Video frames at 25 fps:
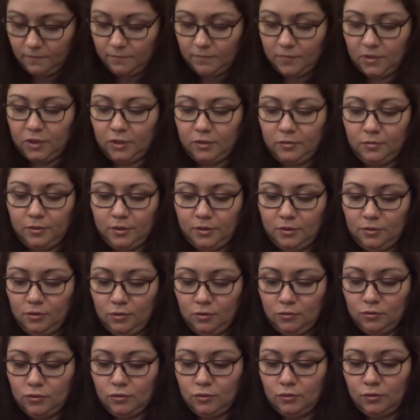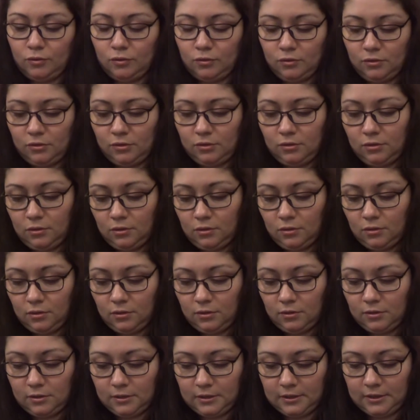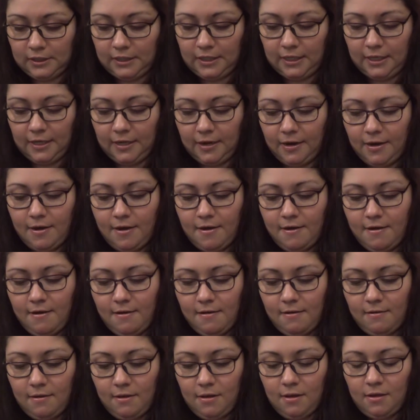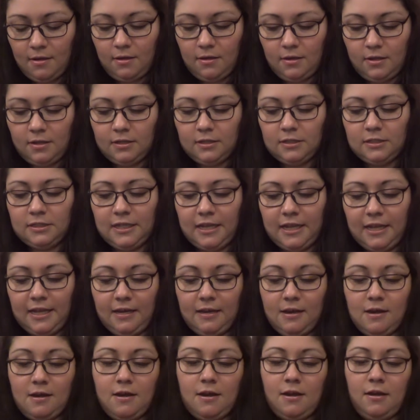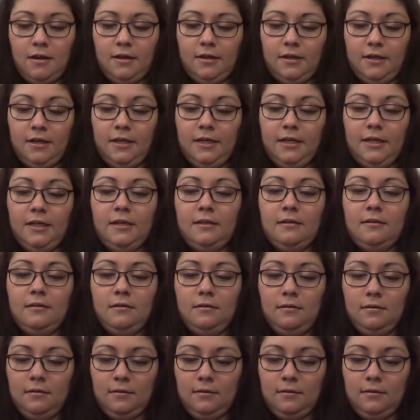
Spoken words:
good with neutrals. Let's see here. Day 9.